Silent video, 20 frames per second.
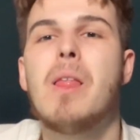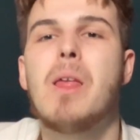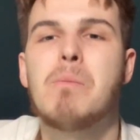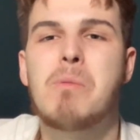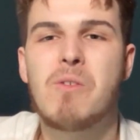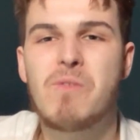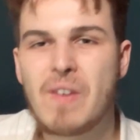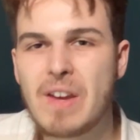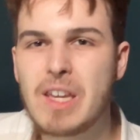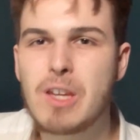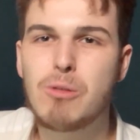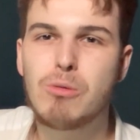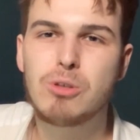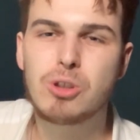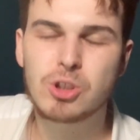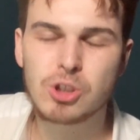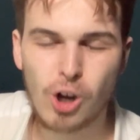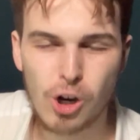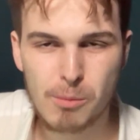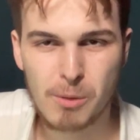But thank you all
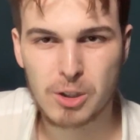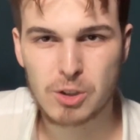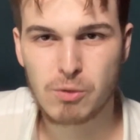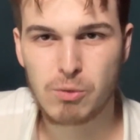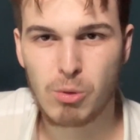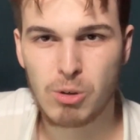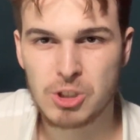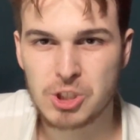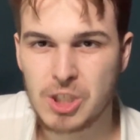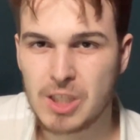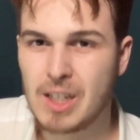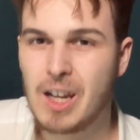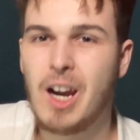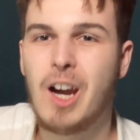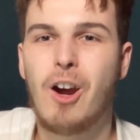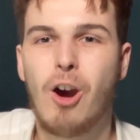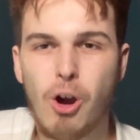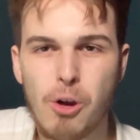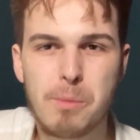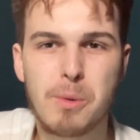so much for watching. I
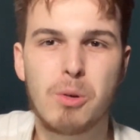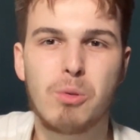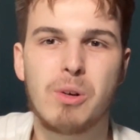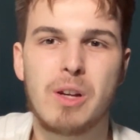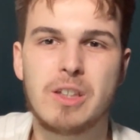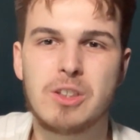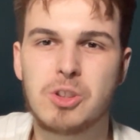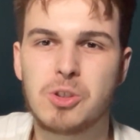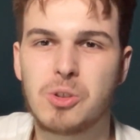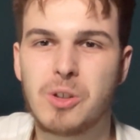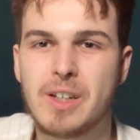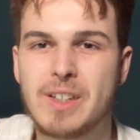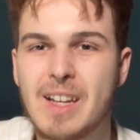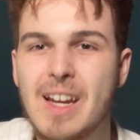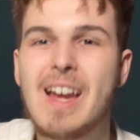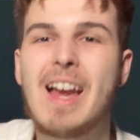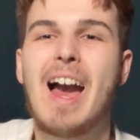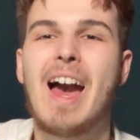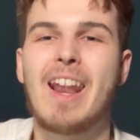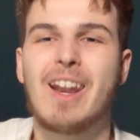hope you all enjoyed,
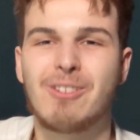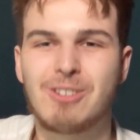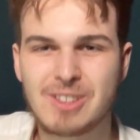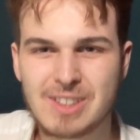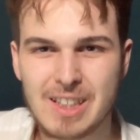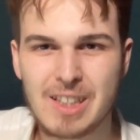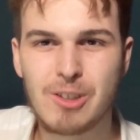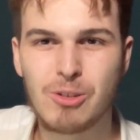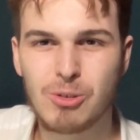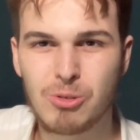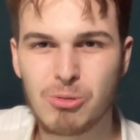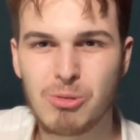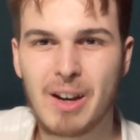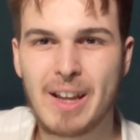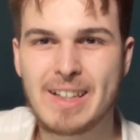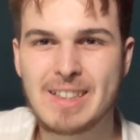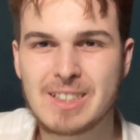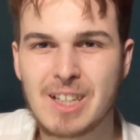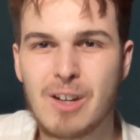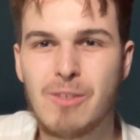and I'll see you all
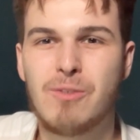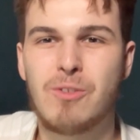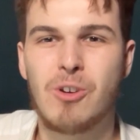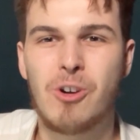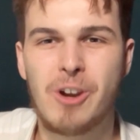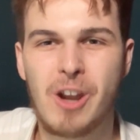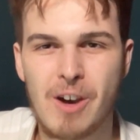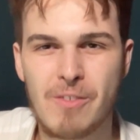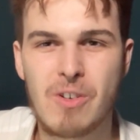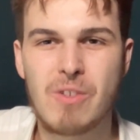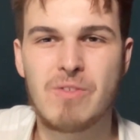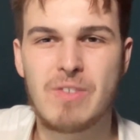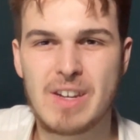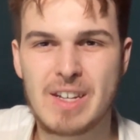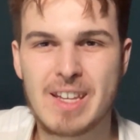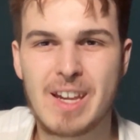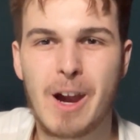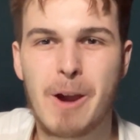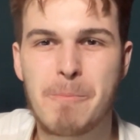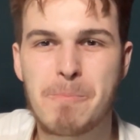later for another
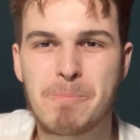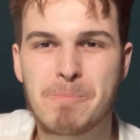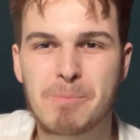video.